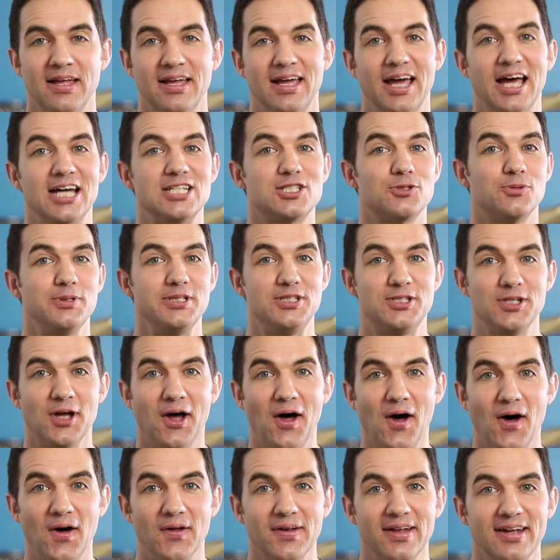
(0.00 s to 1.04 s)
As a
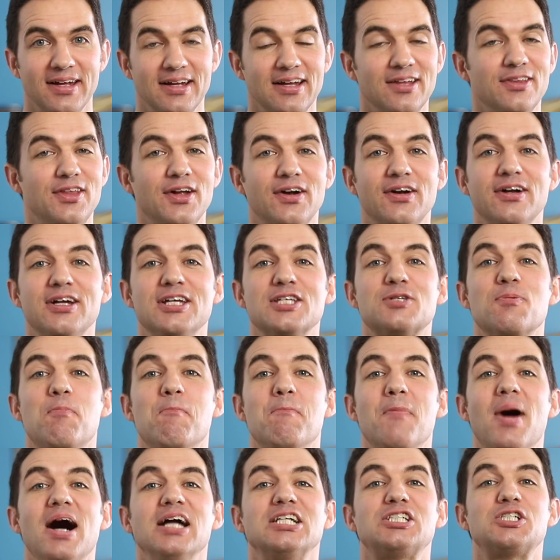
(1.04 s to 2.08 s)
result, there is
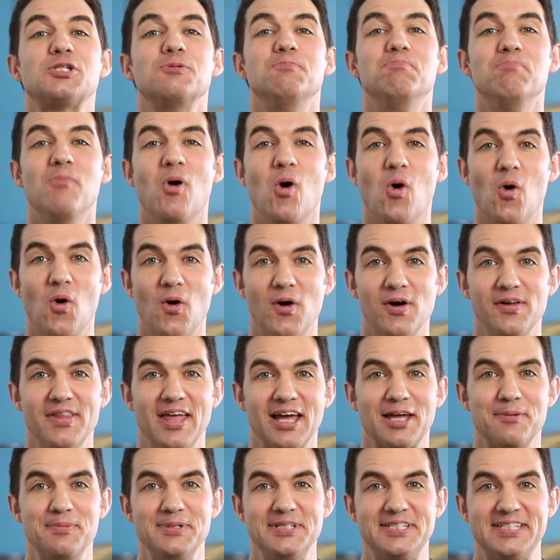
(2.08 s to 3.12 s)
much more that
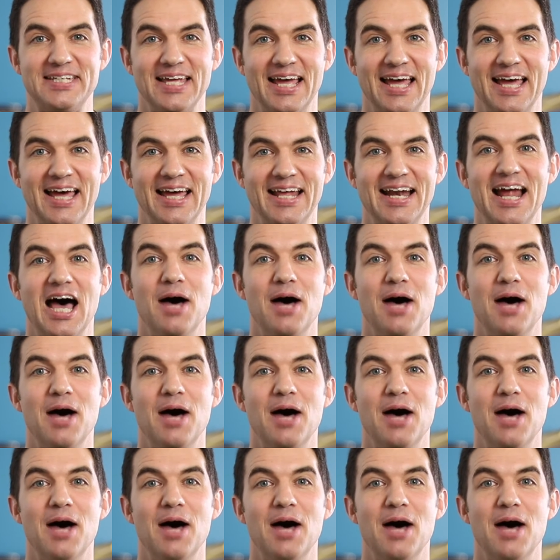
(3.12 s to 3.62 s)
can be said